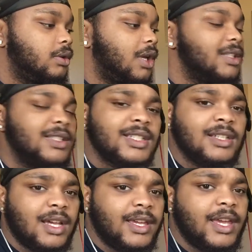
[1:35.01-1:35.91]
I just seen
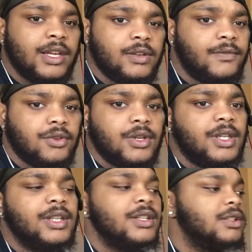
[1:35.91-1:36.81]
like an interview and
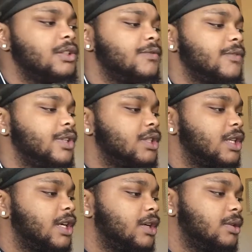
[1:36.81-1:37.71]
he did a little
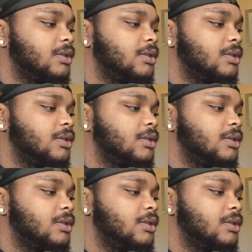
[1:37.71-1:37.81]
freestyle.